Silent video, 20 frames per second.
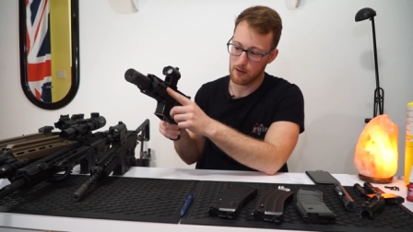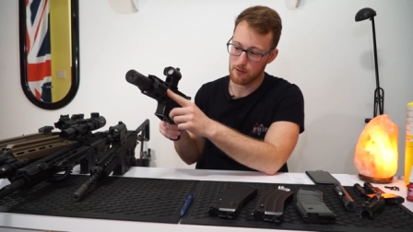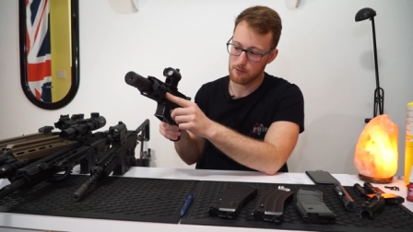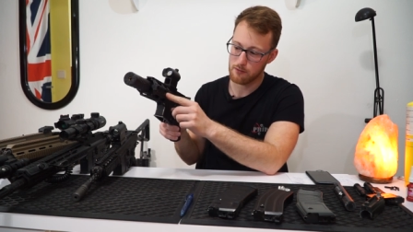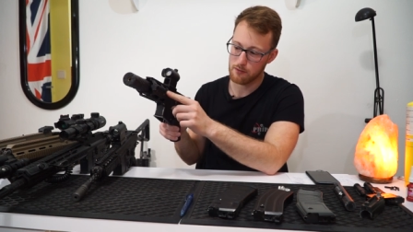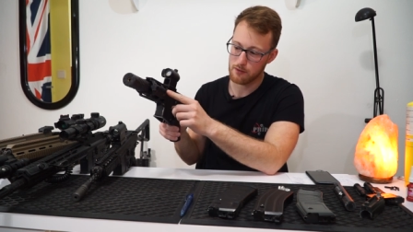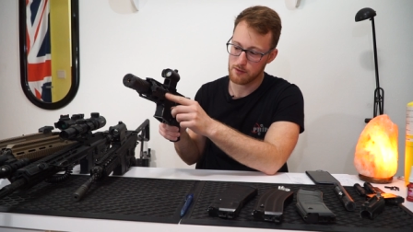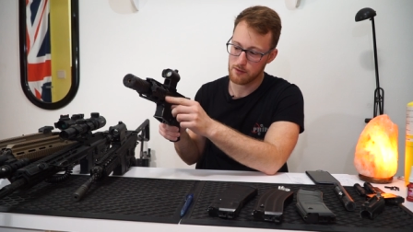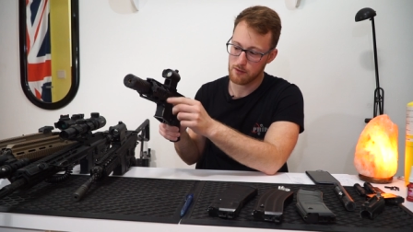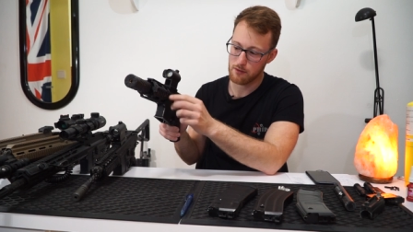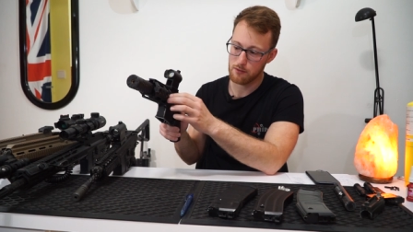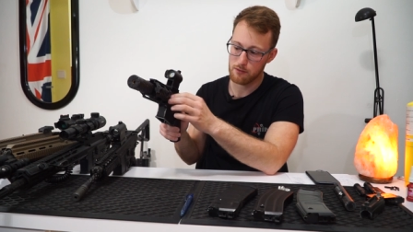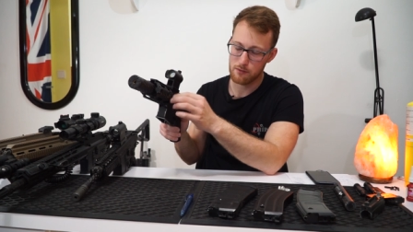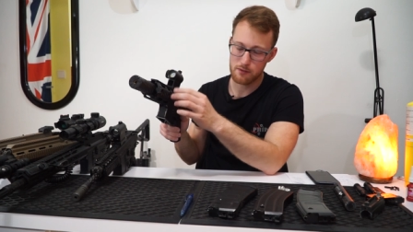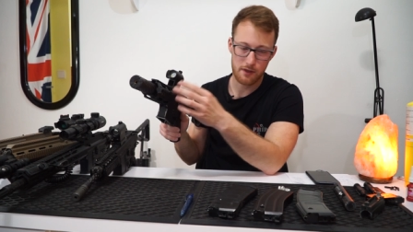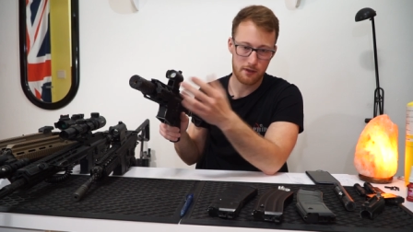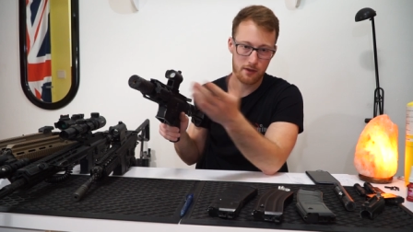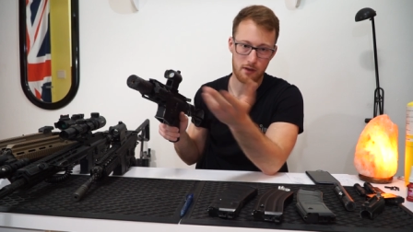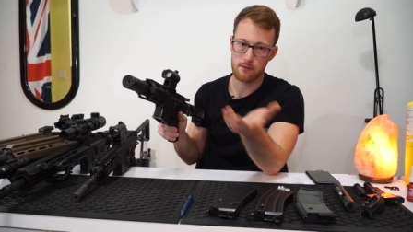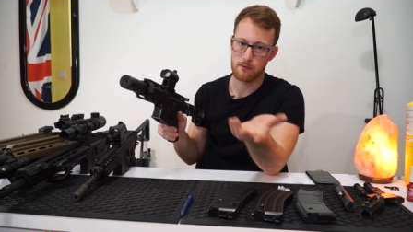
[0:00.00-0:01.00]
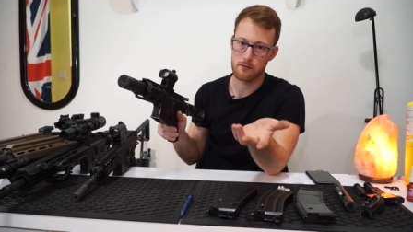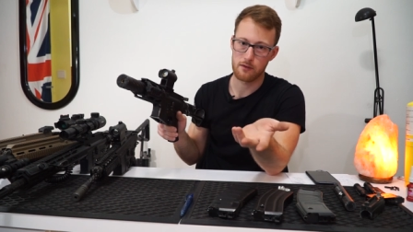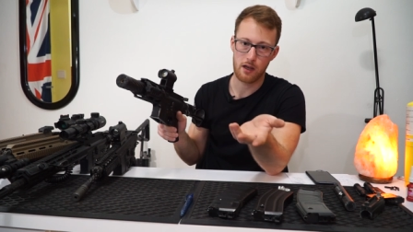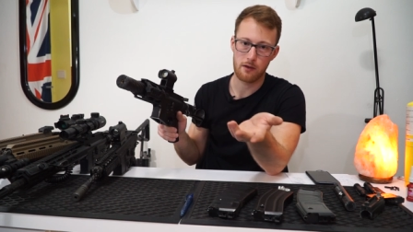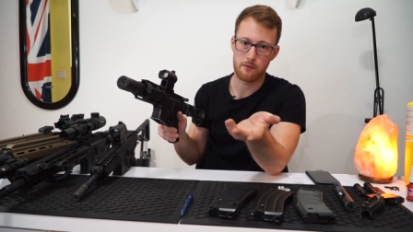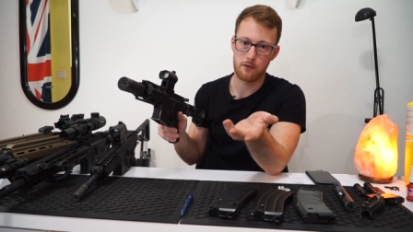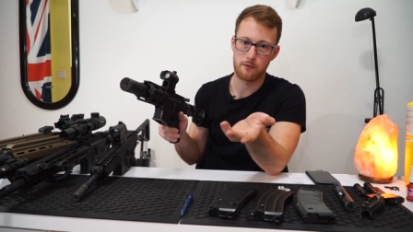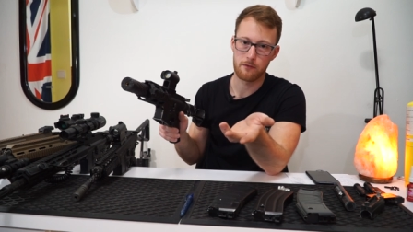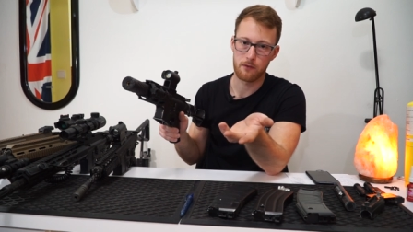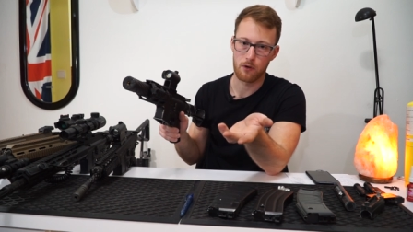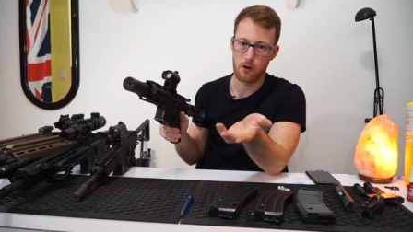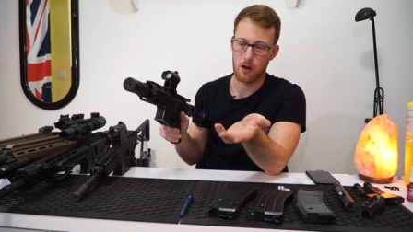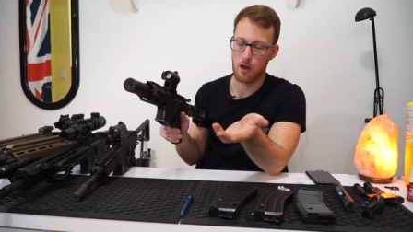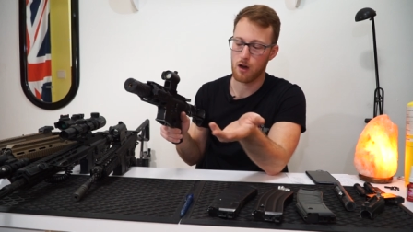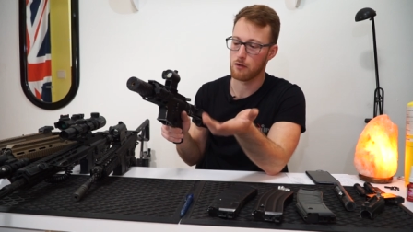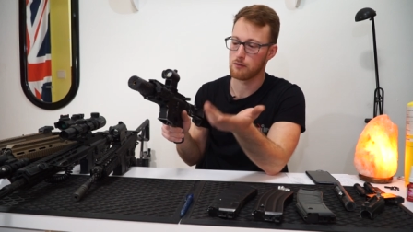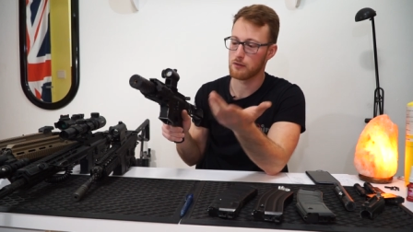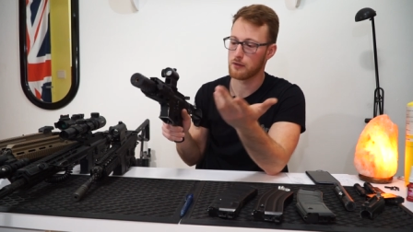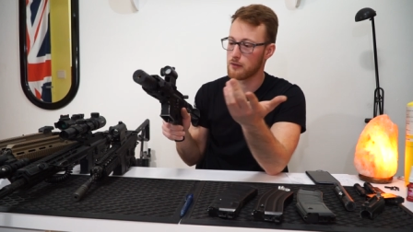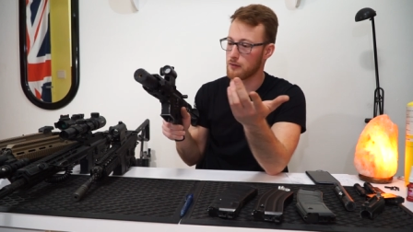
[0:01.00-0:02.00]
undo the screws and they will
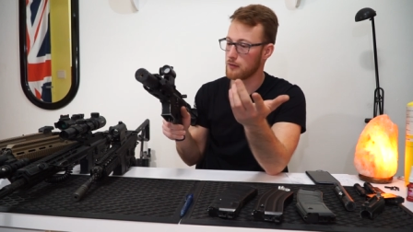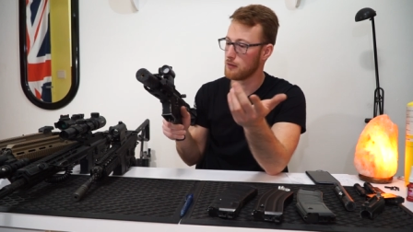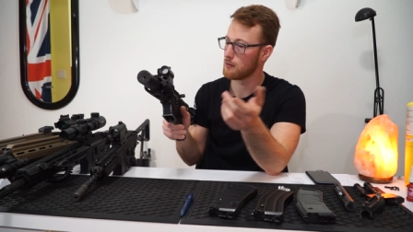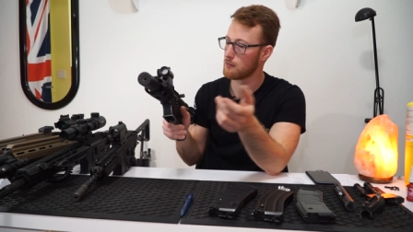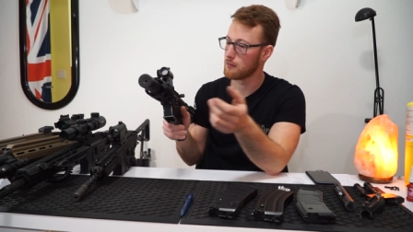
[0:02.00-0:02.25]
fall out.